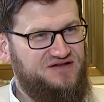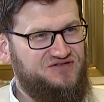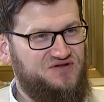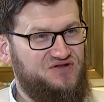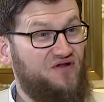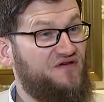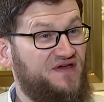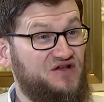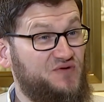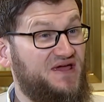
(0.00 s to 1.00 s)
So there's a lot of
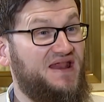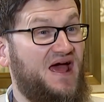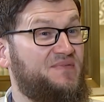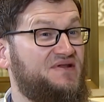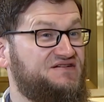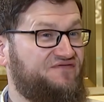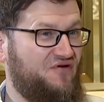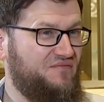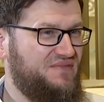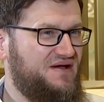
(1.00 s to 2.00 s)
things we get happiness
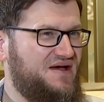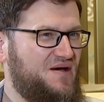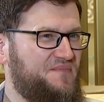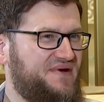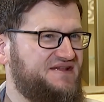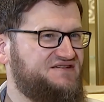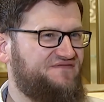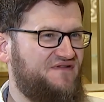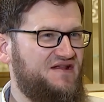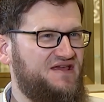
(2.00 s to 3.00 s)
from, but it's
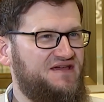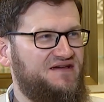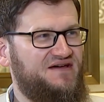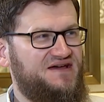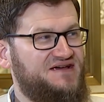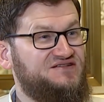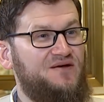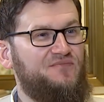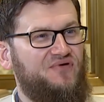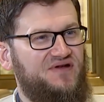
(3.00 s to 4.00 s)
very
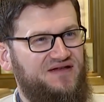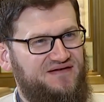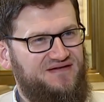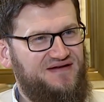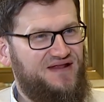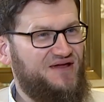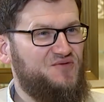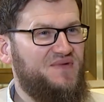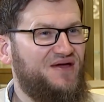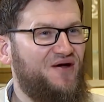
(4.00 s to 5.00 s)
temporary. Like you
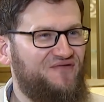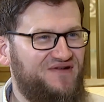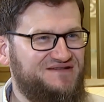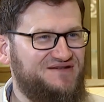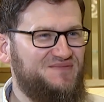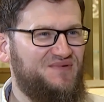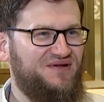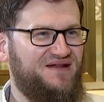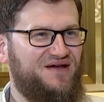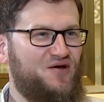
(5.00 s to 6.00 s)
may go, for example,
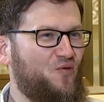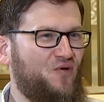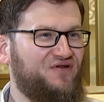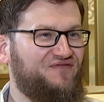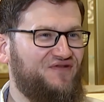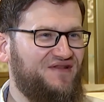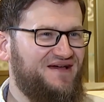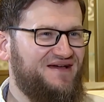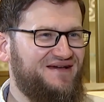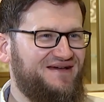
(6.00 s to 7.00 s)
on a wonderful
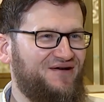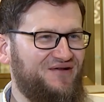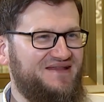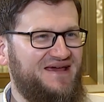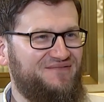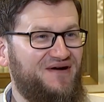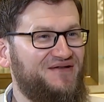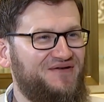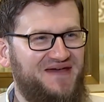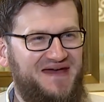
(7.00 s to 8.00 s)
holiday. While
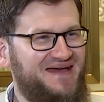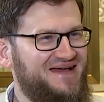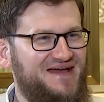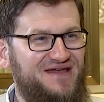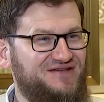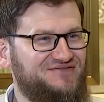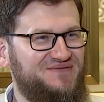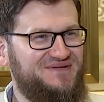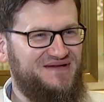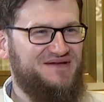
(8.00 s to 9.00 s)
you're there,
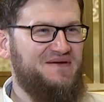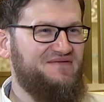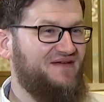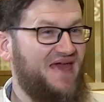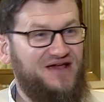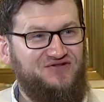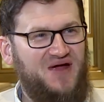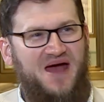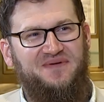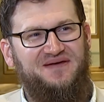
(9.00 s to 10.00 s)
you maybe feel extra
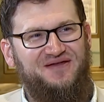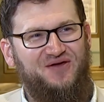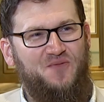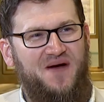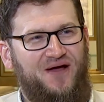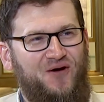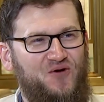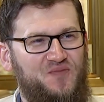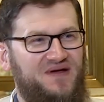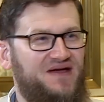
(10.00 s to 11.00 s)
happy, and you go back
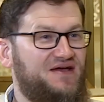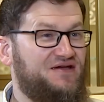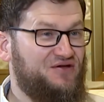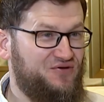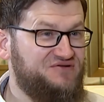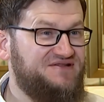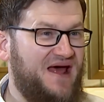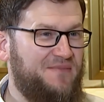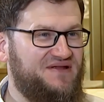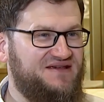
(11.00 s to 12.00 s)
home, you lose that
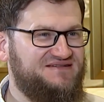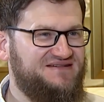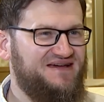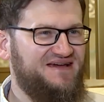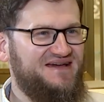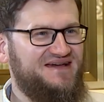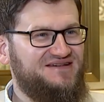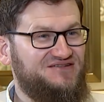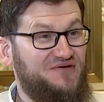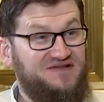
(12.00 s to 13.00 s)
happiness.
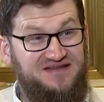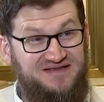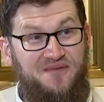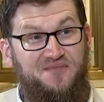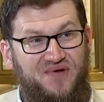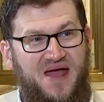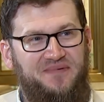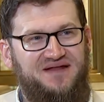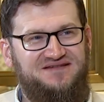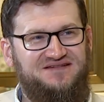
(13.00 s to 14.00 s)
So it's a temporary
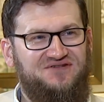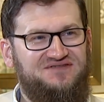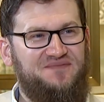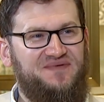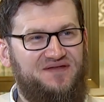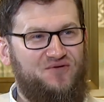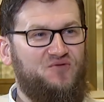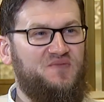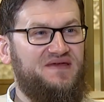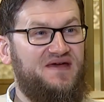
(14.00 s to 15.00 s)
happiness. It's not something that will
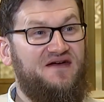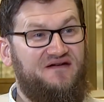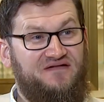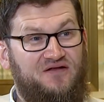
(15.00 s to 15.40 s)
be there,